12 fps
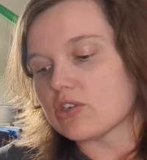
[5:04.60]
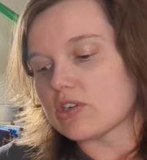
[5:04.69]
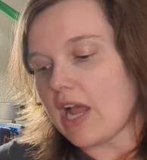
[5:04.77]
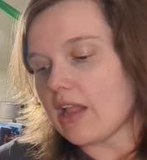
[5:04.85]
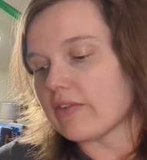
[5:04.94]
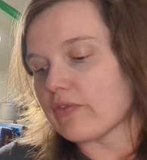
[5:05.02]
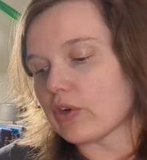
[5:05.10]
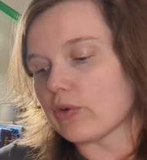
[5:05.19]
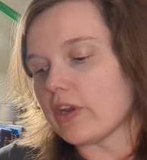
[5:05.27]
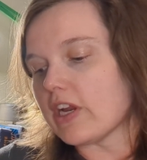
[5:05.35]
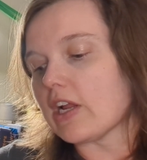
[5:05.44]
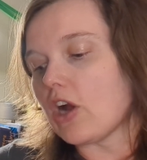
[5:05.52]
talent for
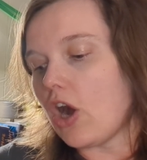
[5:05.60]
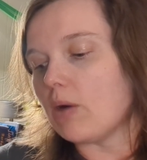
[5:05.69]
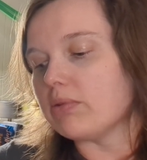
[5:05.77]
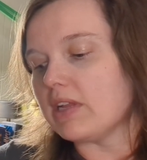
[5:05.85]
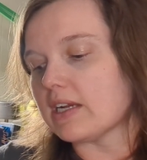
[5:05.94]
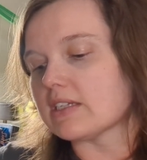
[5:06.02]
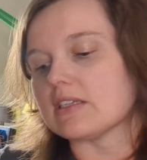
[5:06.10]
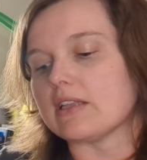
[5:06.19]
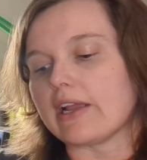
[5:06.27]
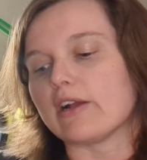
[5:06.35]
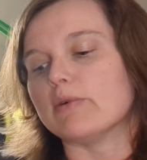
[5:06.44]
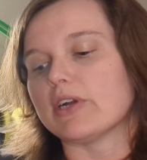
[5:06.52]
creating complex and
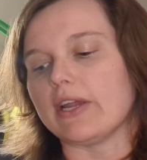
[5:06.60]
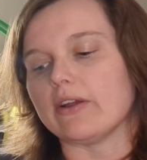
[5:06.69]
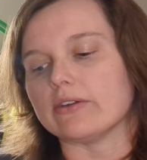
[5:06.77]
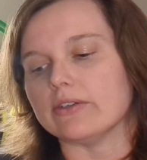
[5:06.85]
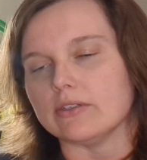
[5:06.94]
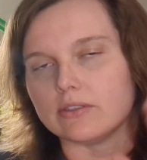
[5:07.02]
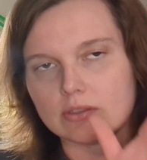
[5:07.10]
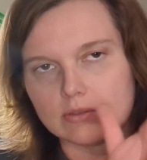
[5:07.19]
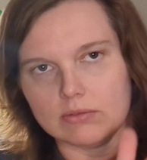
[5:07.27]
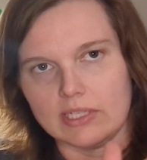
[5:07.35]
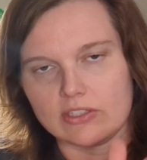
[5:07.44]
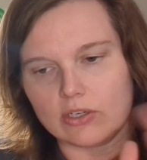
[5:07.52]
likable characters.
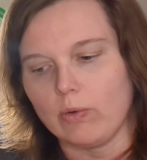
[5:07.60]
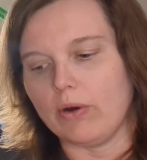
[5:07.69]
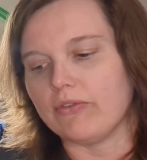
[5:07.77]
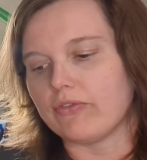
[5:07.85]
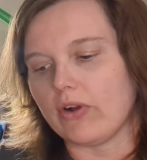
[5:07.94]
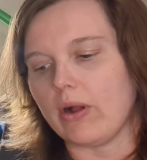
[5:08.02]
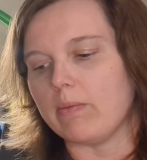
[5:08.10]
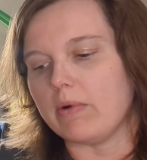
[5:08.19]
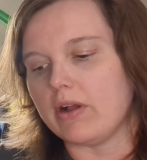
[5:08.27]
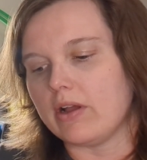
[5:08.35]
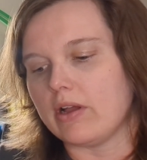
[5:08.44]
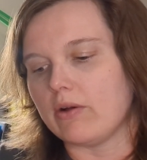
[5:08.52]
That's a quote from
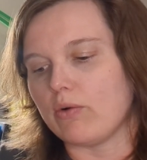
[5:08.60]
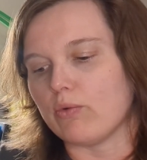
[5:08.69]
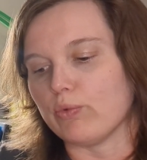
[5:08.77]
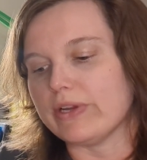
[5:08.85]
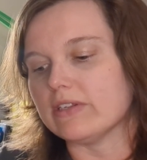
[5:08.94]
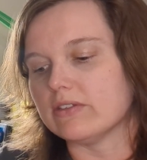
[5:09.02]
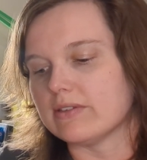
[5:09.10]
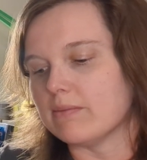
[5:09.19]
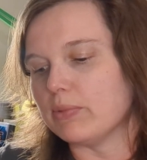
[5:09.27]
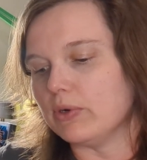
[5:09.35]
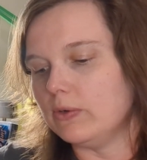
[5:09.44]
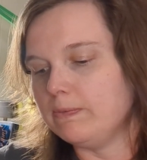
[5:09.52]
Real
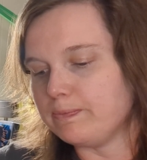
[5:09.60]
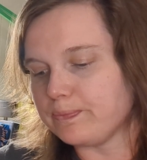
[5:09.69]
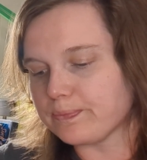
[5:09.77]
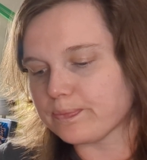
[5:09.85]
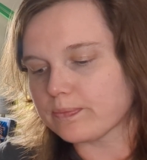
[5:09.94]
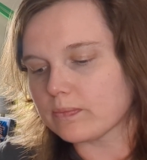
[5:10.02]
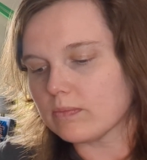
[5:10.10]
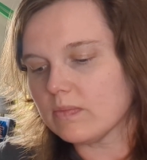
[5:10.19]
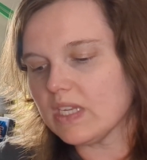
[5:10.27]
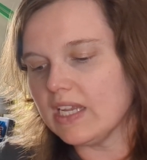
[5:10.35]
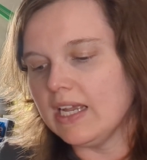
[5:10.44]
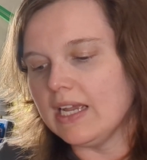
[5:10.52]
Simple.
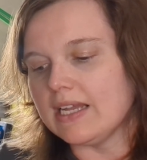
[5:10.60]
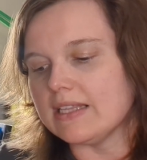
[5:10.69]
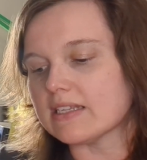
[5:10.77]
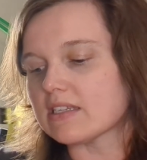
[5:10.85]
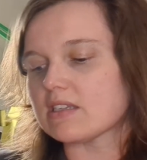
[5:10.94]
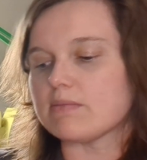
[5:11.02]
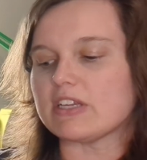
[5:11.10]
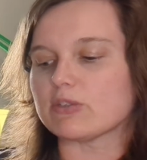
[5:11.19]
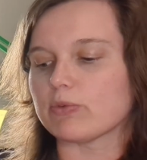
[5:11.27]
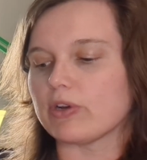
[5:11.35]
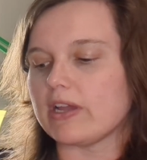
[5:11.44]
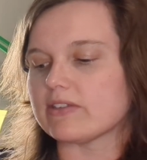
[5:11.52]
This is a
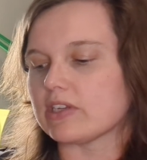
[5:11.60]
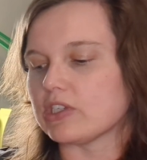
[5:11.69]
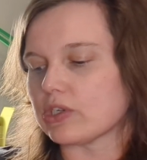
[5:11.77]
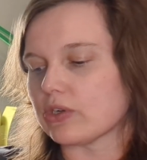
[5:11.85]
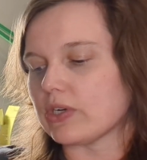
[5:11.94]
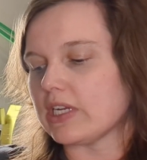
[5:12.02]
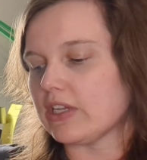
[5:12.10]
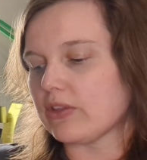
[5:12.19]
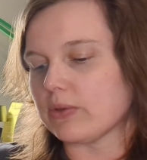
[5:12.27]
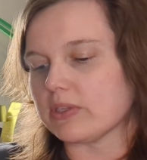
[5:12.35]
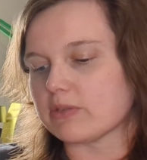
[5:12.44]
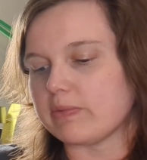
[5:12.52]
mesmerizing journey
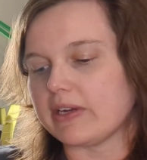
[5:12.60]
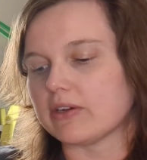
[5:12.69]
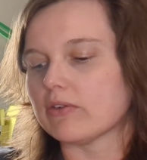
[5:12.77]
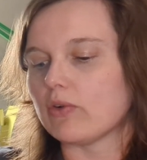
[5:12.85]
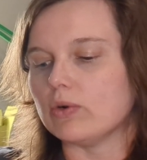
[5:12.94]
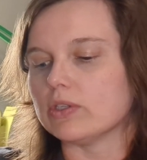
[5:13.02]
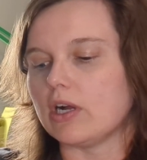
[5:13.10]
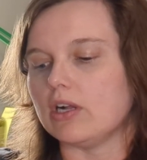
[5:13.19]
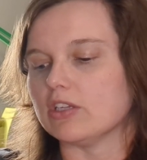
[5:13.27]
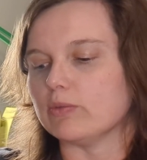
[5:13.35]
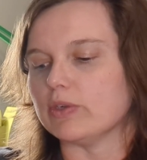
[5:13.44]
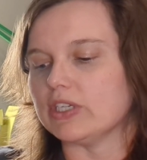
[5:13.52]
through the splendor of old
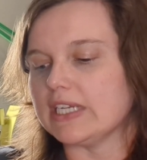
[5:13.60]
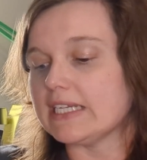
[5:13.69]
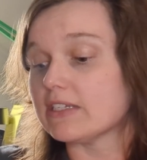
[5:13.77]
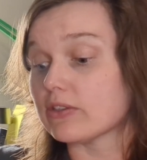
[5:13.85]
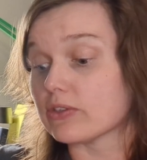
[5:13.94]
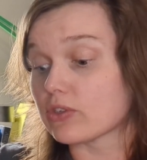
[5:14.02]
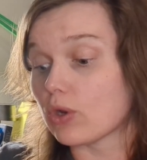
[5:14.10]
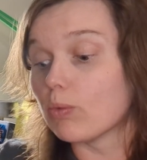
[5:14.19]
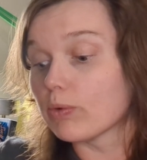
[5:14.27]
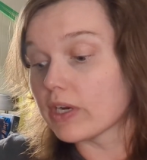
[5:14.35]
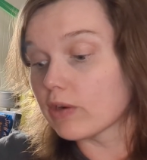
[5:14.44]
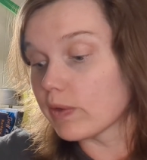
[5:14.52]
Hollywood into the
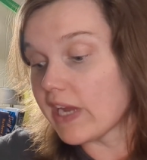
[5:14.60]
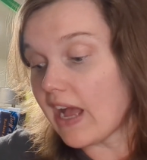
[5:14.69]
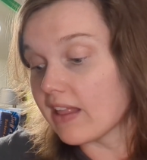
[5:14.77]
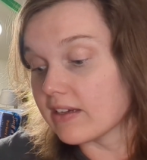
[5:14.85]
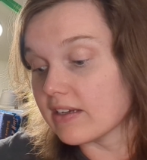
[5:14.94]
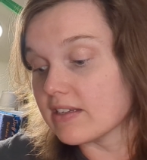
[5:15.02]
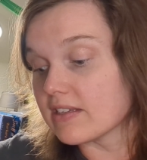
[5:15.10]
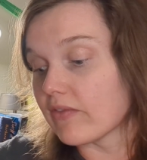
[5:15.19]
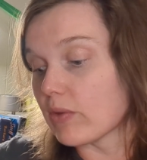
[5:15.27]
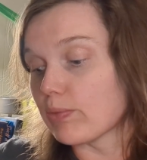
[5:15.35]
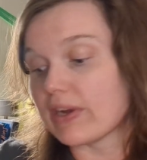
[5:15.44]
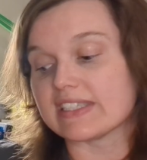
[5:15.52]
sobering realities of the
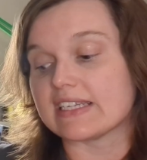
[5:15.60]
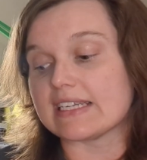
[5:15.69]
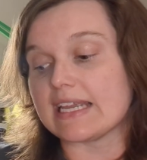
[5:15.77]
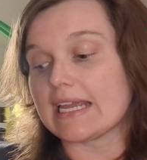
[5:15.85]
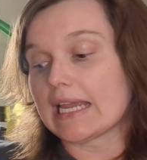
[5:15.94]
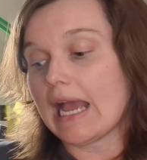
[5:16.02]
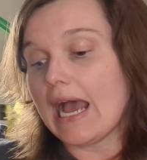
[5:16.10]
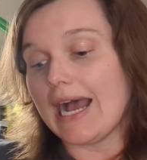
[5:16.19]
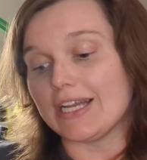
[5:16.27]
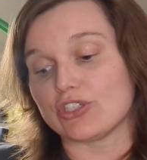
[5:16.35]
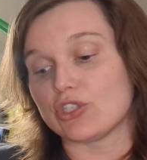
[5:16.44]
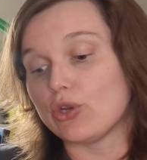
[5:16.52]
present day
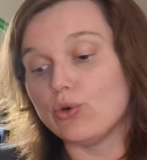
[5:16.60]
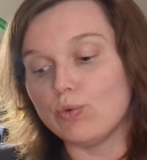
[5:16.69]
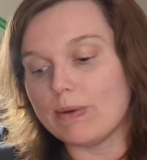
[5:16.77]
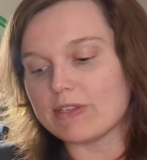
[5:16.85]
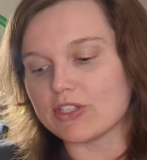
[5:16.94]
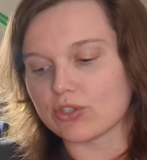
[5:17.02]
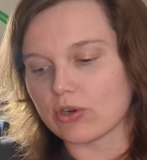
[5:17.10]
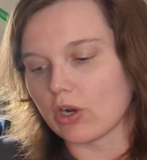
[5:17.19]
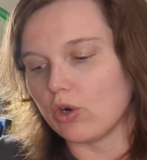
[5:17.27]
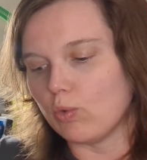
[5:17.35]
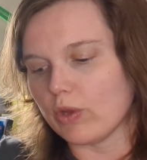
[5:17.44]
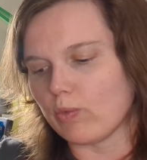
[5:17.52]
as 2 women
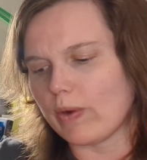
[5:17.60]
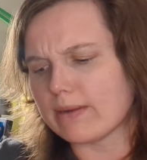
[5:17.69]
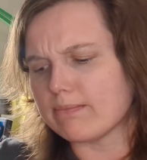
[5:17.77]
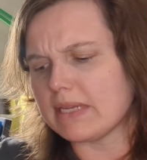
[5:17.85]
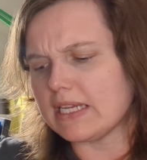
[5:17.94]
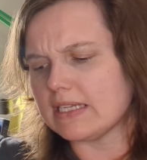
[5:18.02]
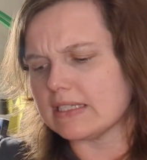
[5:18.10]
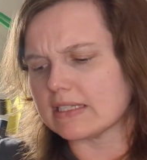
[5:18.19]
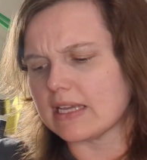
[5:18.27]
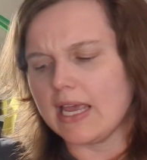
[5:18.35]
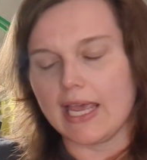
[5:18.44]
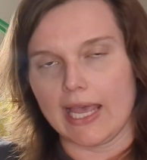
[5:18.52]
struggle with what it means
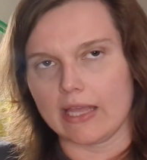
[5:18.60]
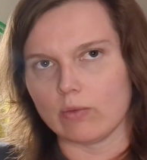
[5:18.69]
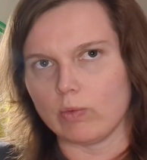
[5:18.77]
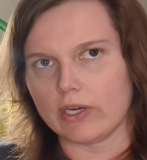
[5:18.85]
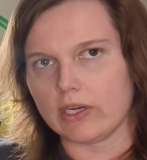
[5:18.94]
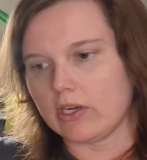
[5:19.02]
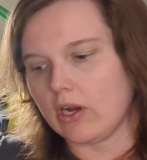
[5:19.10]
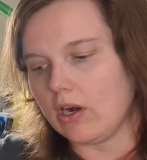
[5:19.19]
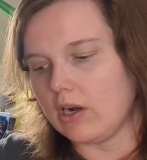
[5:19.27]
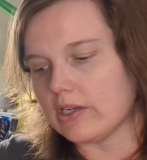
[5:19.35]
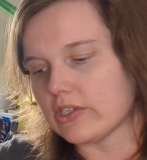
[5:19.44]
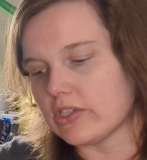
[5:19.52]
and what it
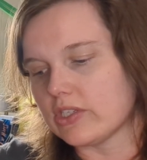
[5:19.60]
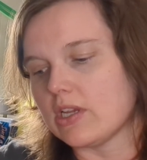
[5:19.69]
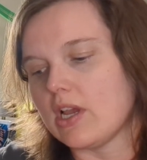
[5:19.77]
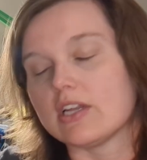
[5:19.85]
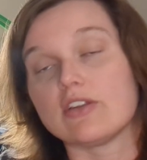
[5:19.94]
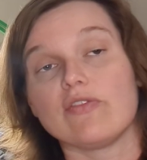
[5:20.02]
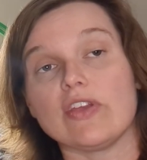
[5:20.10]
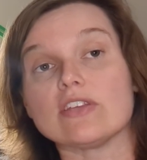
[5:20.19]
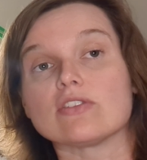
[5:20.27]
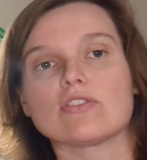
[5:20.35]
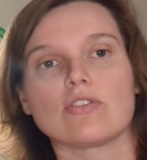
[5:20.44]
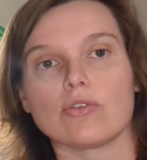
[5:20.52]
costs to
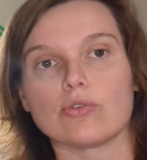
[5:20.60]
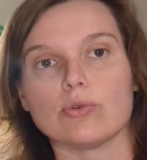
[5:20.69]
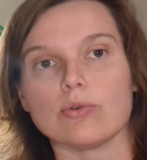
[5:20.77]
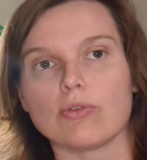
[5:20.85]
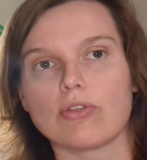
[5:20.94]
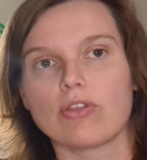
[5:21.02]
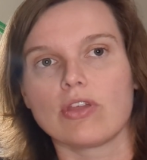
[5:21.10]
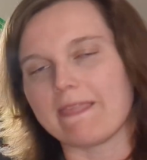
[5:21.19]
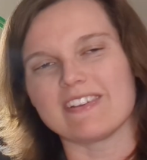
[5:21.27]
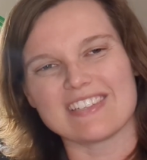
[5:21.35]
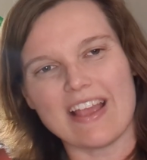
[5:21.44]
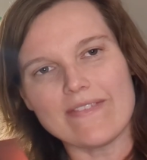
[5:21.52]
face the truth. The
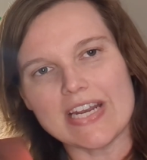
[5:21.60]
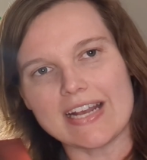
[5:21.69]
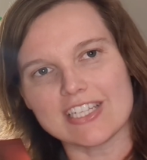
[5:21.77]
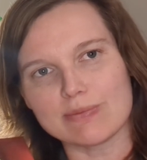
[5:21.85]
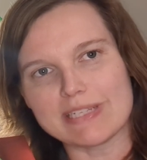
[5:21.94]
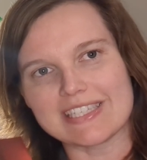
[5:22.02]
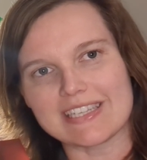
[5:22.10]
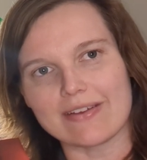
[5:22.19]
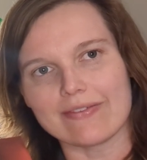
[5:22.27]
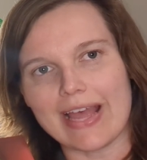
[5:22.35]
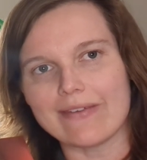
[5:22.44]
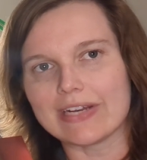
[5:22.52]
7 Husbands of
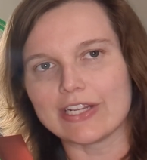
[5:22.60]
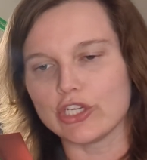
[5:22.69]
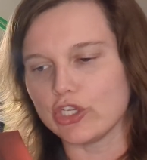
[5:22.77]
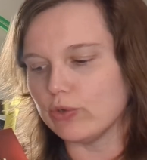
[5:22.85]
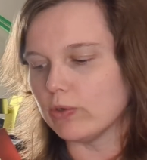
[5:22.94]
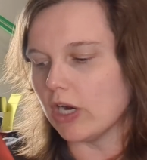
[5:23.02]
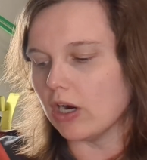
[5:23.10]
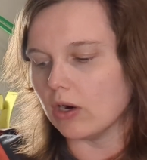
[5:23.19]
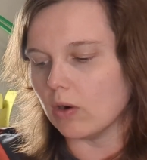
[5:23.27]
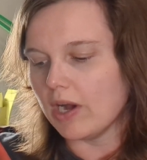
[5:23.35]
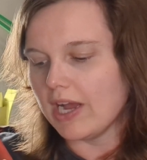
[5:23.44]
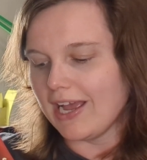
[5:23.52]
Evelyn Hugo
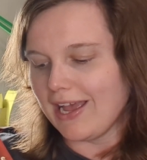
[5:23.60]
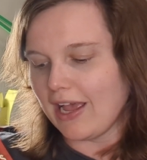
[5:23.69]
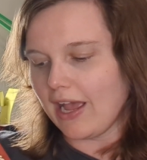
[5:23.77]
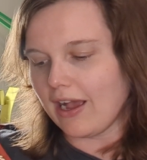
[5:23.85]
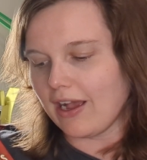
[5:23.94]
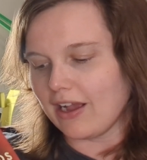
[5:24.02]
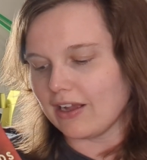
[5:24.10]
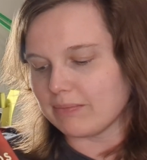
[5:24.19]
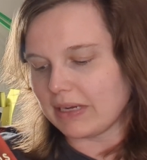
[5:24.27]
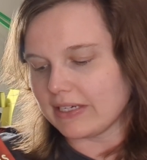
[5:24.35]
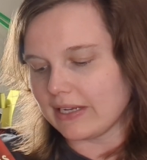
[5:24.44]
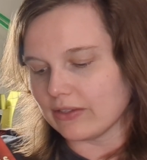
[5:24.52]

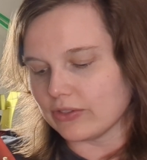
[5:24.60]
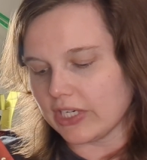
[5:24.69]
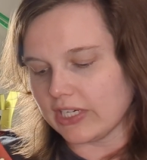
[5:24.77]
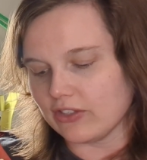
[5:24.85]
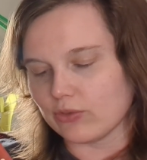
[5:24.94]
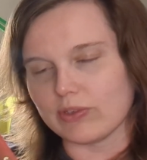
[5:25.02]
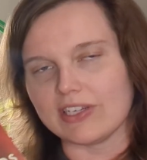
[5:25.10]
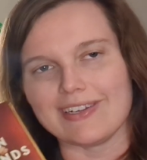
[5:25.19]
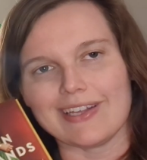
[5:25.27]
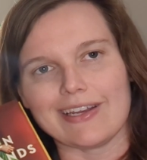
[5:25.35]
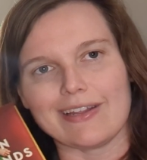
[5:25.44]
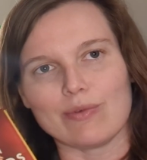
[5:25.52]
by Taylor Jenkins Reid,
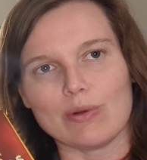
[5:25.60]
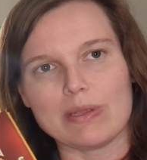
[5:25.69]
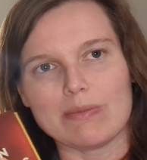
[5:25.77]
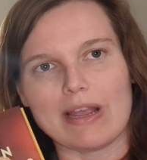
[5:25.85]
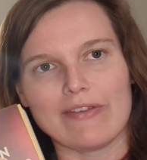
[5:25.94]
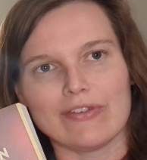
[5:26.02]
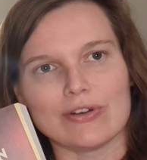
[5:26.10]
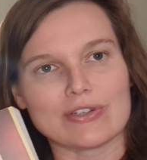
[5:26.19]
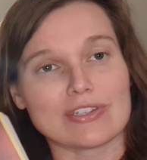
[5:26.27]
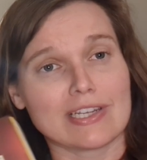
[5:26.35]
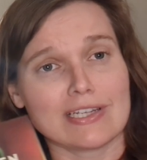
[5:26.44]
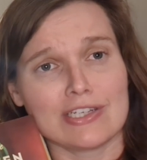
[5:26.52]
and it will be my
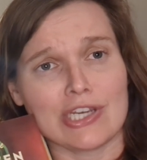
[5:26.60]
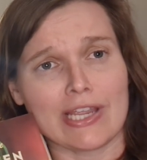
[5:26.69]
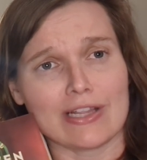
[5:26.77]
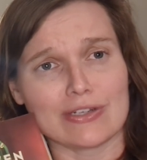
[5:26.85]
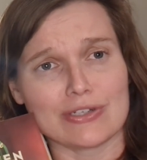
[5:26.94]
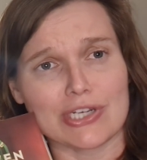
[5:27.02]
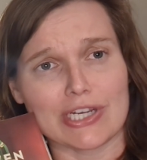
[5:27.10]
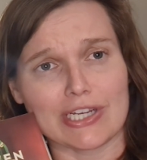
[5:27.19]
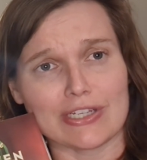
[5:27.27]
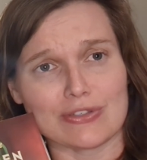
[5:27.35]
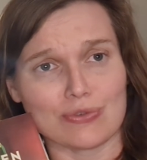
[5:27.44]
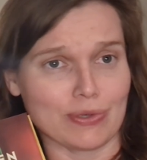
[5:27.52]
first Taylor
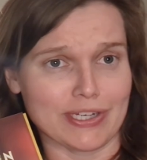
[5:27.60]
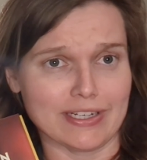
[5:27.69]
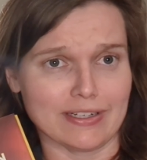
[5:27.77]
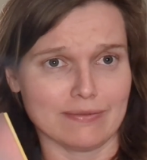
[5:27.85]
Jenkins Reid.